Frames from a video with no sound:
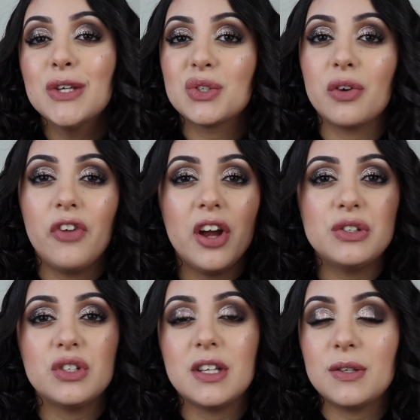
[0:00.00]
So if you're
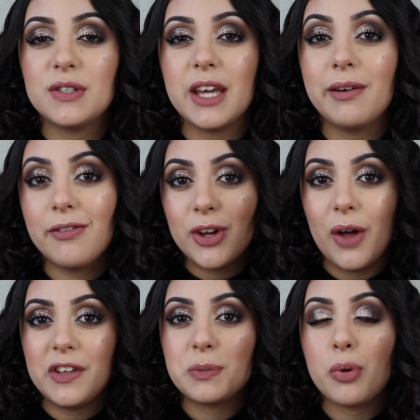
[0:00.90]
interested to see a review
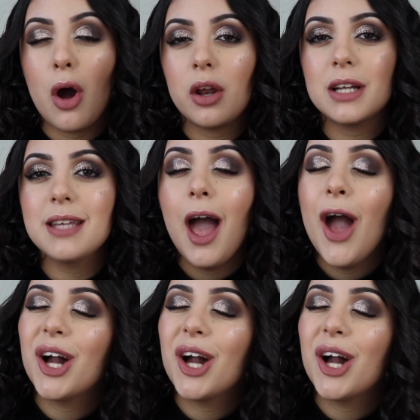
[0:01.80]
on this product,